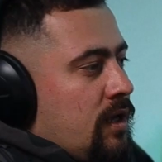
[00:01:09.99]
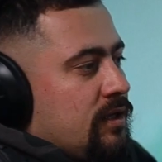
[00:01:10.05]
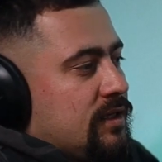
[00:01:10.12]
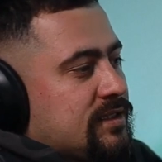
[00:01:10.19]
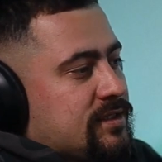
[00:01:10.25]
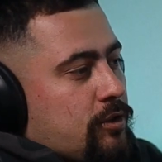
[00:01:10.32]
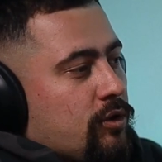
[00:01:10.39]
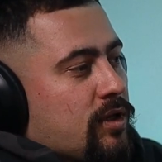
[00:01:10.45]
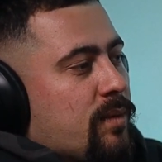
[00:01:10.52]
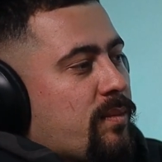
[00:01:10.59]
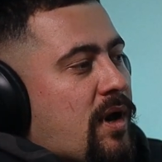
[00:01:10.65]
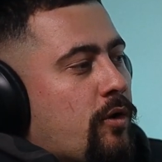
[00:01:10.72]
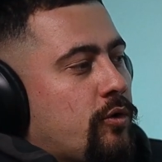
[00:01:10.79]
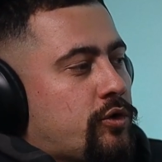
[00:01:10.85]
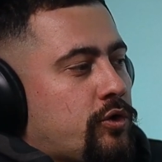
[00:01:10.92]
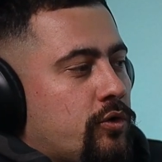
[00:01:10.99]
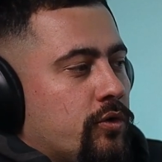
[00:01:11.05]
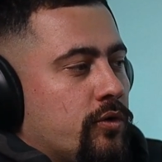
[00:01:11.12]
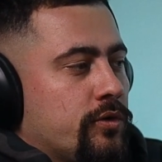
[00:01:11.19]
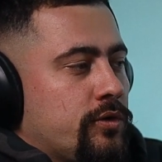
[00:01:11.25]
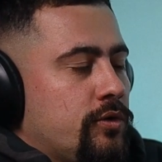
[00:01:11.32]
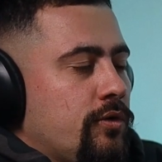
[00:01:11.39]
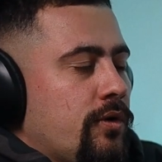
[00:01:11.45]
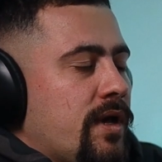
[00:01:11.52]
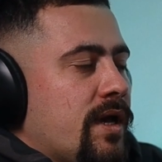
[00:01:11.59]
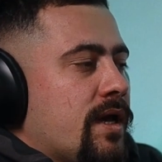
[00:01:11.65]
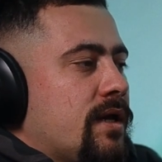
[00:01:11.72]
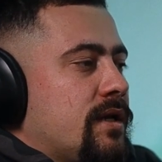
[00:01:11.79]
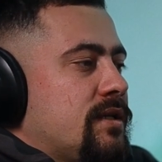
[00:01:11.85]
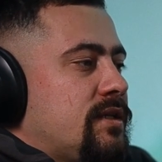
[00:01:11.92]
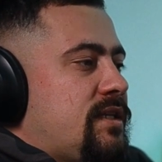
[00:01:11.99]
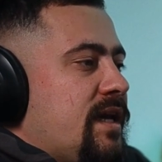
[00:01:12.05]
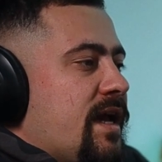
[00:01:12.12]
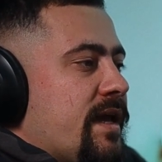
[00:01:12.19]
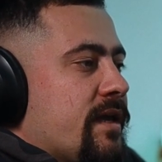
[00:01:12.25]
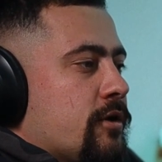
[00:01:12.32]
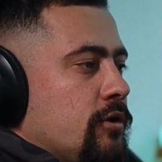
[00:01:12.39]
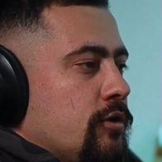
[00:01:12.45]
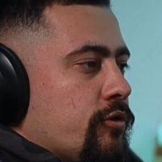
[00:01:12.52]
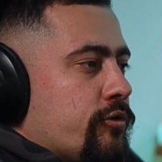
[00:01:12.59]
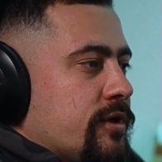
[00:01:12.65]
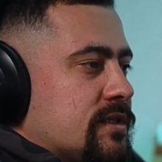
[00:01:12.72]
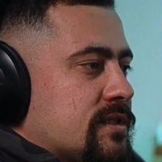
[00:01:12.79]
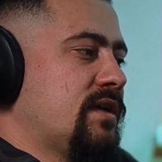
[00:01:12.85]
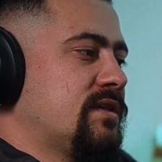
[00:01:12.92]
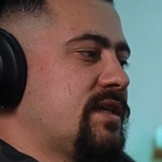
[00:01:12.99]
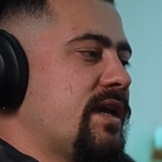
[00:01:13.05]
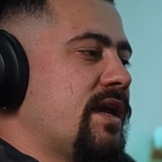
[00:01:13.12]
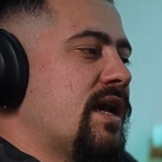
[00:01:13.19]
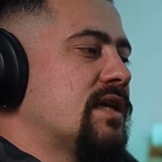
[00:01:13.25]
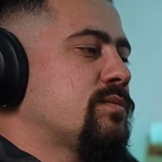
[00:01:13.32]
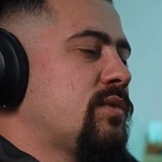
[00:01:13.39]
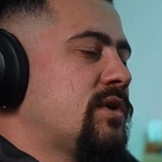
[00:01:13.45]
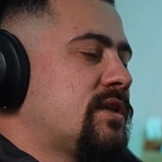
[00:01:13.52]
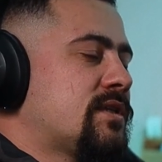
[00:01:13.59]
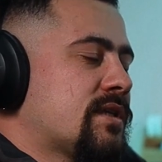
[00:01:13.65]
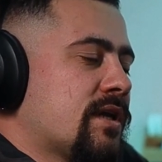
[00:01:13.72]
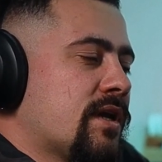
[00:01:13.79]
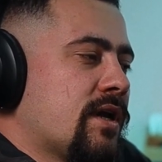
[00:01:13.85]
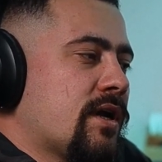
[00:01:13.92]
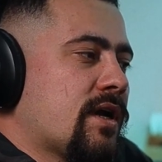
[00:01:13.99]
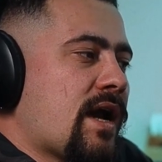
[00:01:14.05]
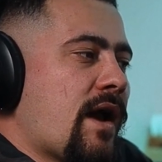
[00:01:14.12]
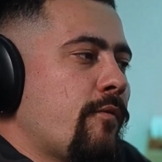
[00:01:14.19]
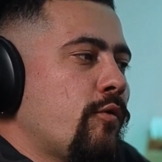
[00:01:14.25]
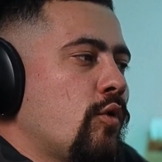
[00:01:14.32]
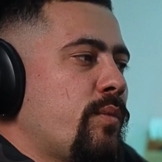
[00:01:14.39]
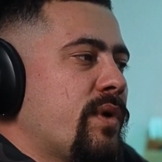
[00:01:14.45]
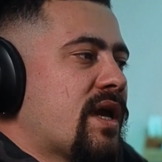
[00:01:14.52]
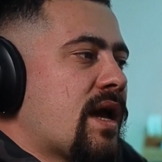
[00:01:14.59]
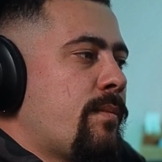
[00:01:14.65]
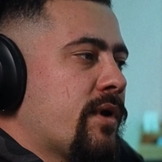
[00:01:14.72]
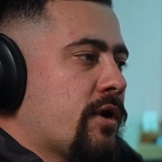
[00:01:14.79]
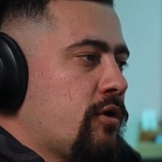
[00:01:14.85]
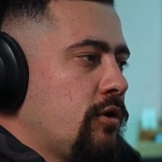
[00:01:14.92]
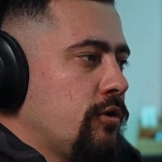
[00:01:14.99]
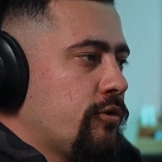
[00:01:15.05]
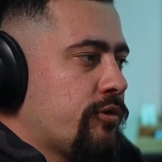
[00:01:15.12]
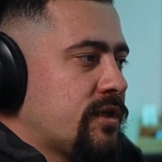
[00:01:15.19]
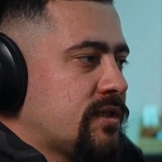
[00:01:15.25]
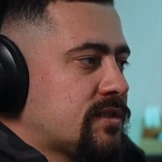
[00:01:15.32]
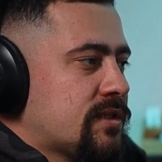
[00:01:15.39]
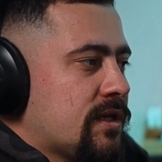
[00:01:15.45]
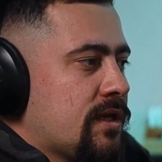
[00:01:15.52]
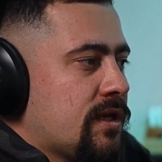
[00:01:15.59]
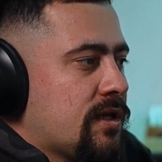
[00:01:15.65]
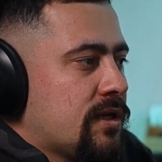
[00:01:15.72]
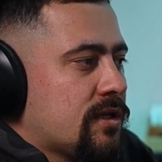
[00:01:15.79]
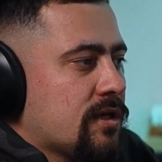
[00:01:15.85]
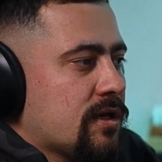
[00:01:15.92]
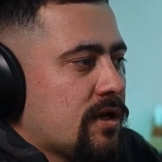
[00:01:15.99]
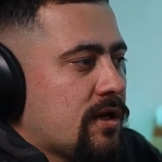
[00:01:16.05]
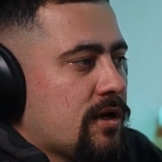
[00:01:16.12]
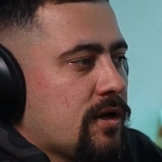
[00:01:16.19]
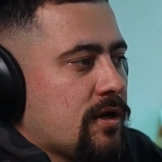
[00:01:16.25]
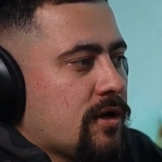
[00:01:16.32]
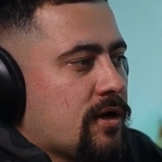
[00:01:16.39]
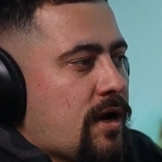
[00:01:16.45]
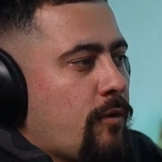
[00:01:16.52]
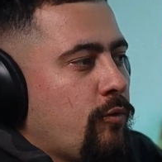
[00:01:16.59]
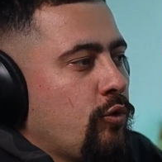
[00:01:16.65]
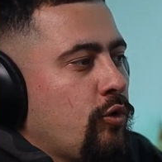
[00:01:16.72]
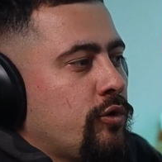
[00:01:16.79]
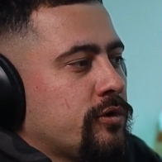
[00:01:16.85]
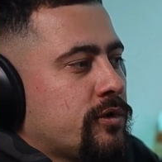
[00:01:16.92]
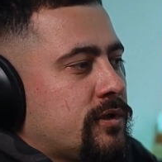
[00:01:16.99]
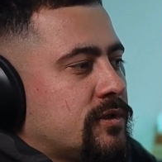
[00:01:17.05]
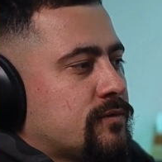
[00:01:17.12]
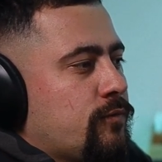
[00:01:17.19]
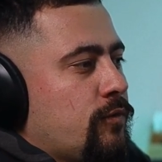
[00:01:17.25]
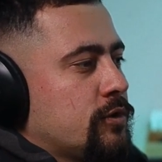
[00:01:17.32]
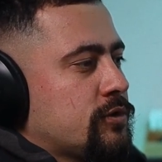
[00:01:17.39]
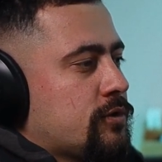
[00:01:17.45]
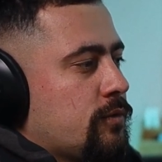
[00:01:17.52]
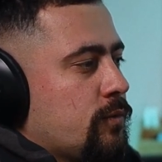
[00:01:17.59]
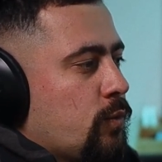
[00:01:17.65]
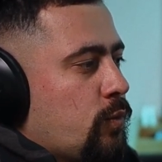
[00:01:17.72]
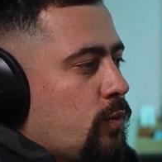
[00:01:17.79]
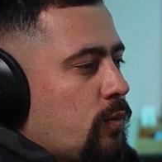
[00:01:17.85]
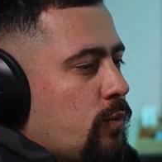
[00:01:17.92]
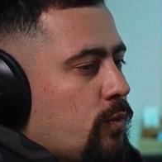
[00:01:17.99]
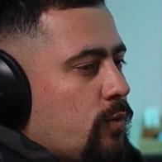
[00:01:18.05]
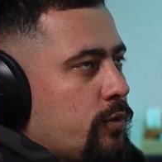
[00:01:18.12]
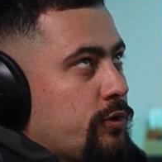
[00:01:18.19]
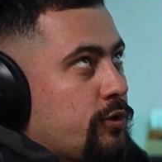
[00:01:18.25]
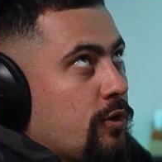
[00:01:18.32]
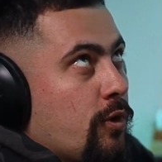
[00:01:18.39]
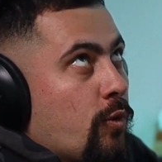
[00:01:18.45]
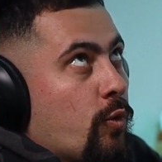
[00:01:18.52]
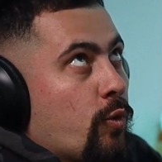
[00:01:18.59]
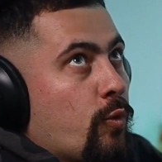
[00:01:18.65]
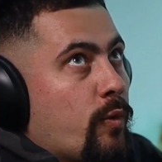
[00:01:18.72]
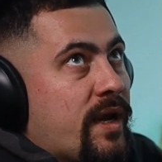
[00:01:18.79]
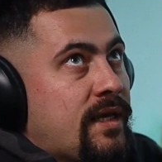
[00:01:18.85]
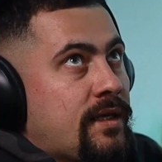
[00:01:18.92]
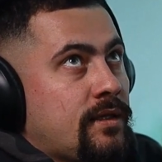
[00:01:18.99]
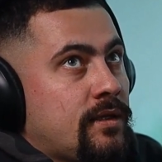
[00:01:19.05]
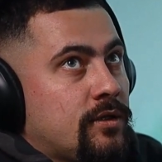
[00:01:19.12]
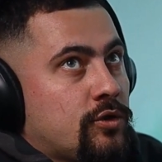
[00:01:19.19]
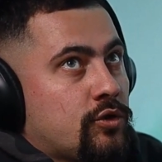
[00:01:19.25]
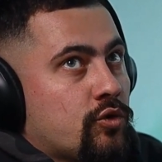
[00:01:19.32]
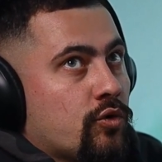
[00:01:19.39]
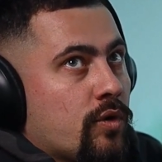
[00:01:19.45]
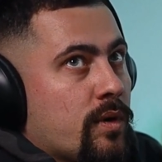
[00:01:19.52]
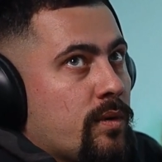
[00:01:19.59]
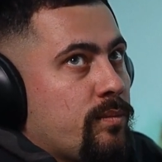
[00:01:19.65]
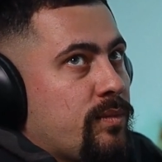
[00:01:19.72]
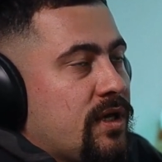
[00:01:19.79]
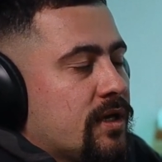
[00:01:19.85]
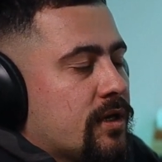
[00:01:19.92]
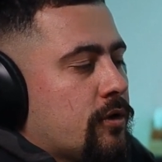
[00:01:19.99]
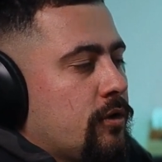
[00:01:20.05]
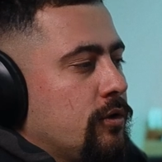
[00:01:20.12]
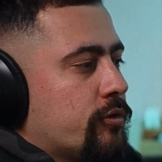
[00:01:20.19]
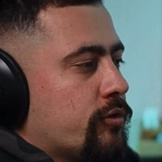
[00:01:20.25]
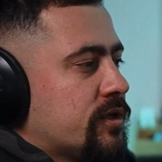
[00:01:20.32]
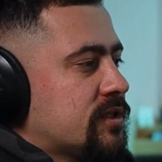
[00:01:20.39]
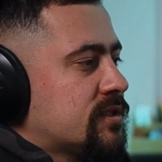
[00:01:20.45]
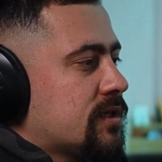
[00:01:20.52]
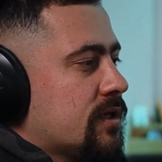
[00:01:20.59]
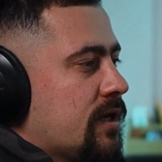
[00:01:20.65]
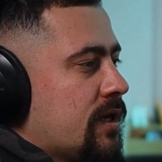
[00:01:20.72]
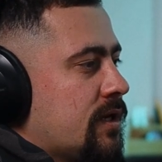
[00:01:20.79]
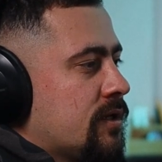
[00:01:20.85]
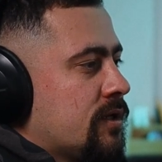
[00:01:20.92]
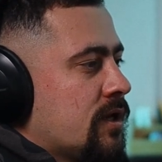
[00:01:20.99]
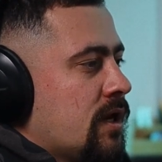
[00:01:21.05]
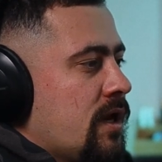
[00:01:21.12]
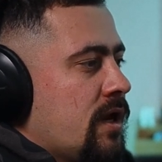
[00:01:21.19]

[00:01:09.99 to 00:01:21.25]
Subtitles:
Let's talk about you. You are a DI colorist. Say us, please, how you become a colorist and how long it was your way to be a colorist, and